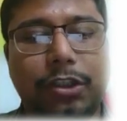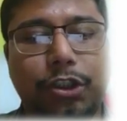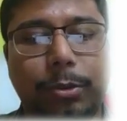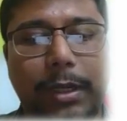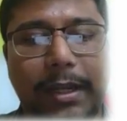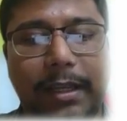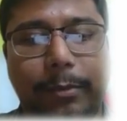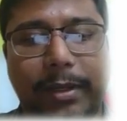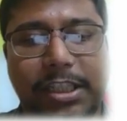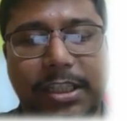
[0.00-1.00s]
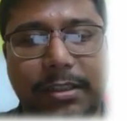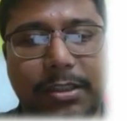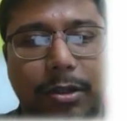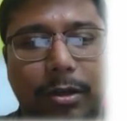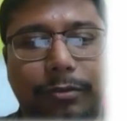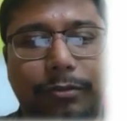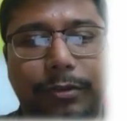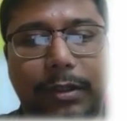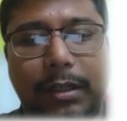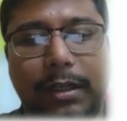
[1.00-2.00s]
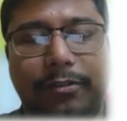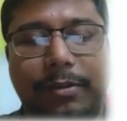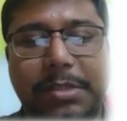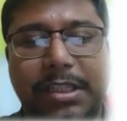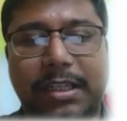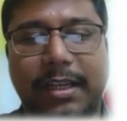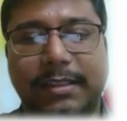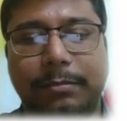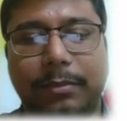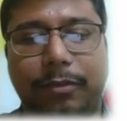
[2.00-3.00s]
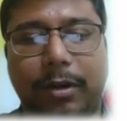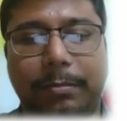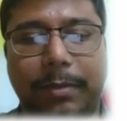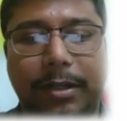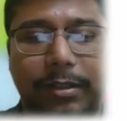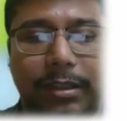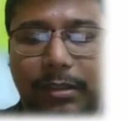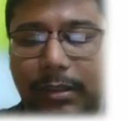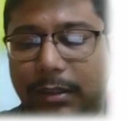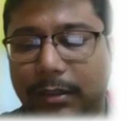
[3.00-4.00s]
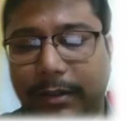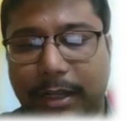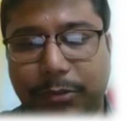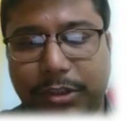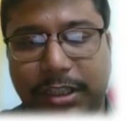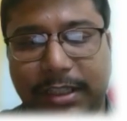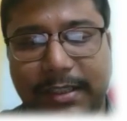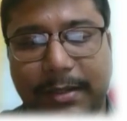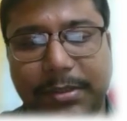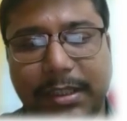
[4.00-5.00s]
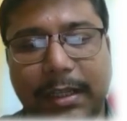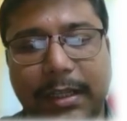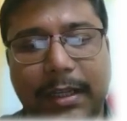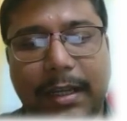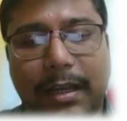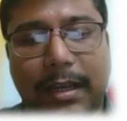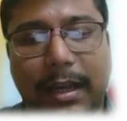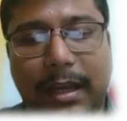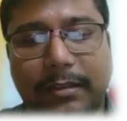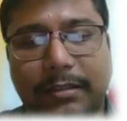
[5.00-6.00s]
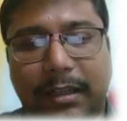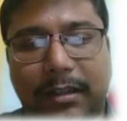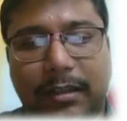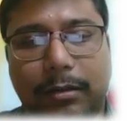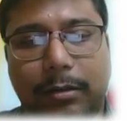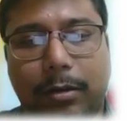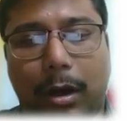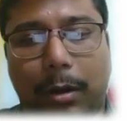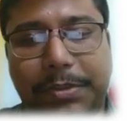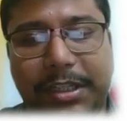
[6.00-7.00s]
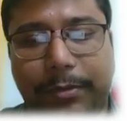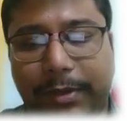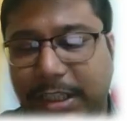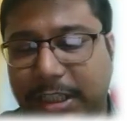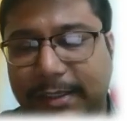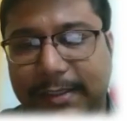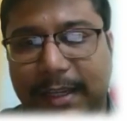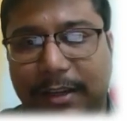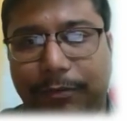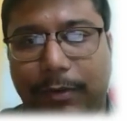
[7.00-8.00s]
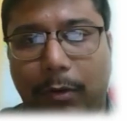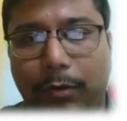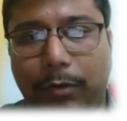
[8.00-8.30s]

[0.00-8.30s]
July questions of Fmge exam, the foreign medical graduation exams. The OBG questions I have found